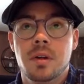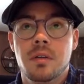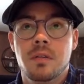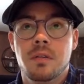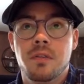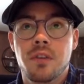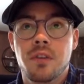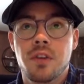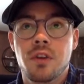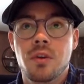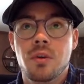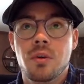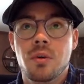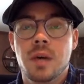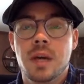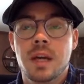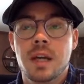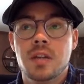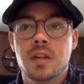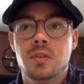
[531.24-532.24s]
view
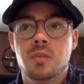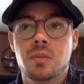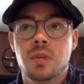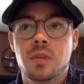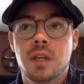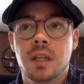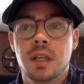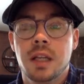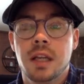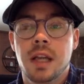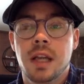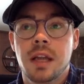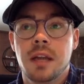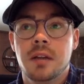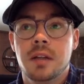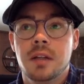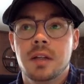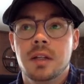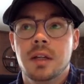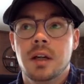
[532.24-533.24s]
is really
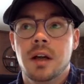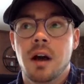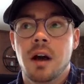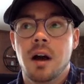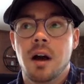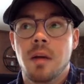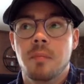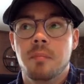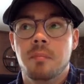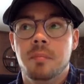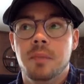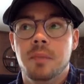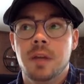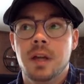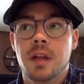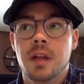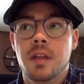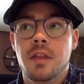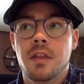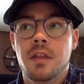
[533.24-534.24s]

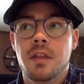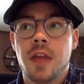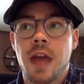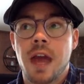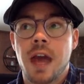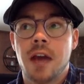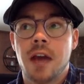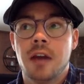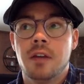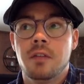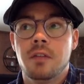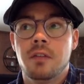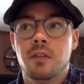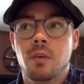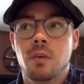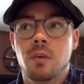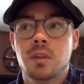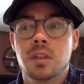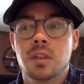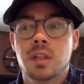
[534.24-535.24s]
that
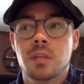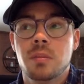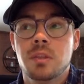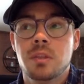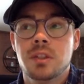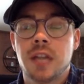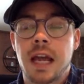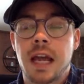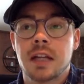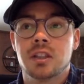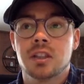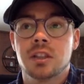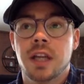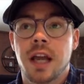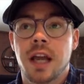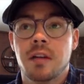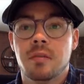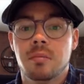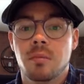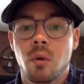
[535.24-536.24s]
for someone's action to
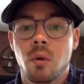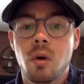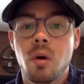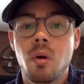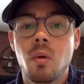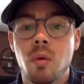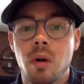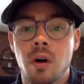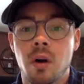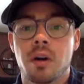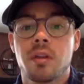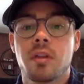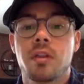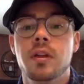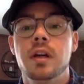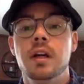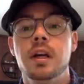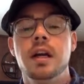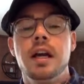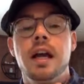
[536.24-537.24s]
have moral worth,
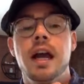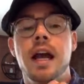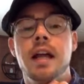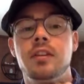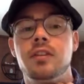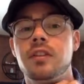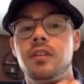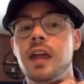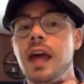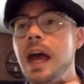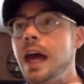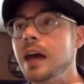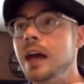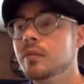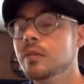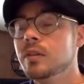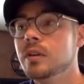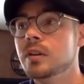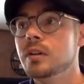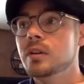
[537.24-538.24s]
it's that
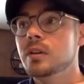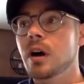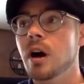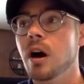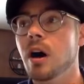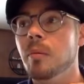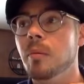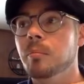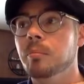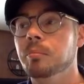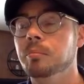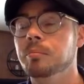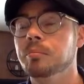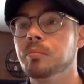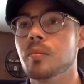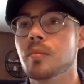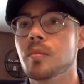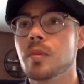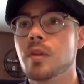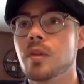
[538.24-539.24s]

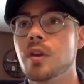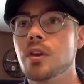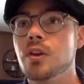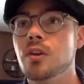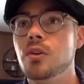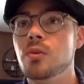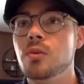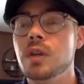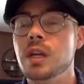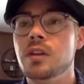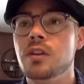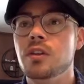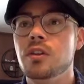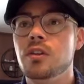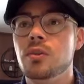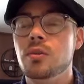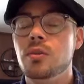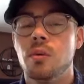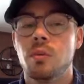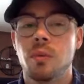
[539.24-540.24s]
you need to
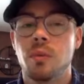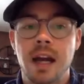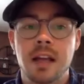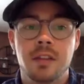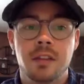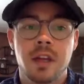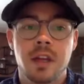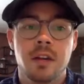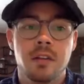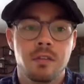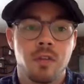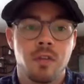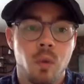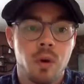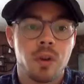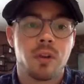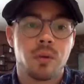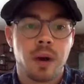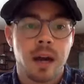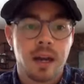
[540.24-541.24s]
do the right thing
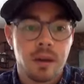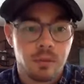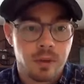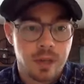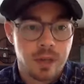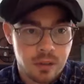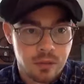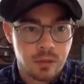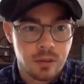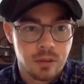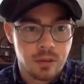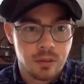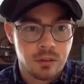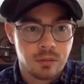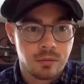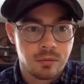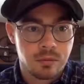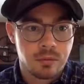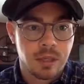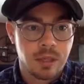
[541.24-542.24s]
for the right
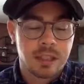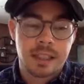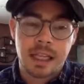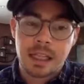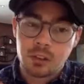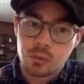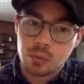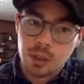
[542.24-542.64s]
reasons, right? That's